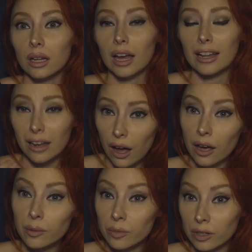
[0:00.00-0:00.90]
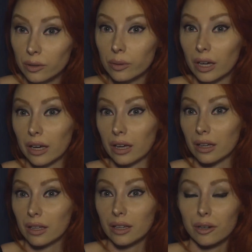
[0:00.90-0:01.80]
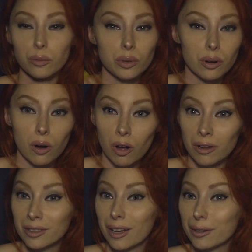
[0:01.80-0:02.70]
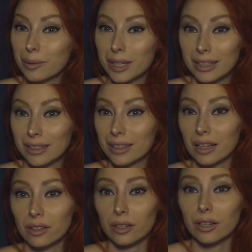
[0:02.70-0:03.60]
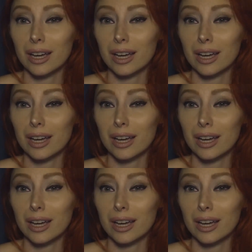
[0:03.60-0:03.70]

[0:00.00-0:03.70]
And I am not okay. We're all not okay together.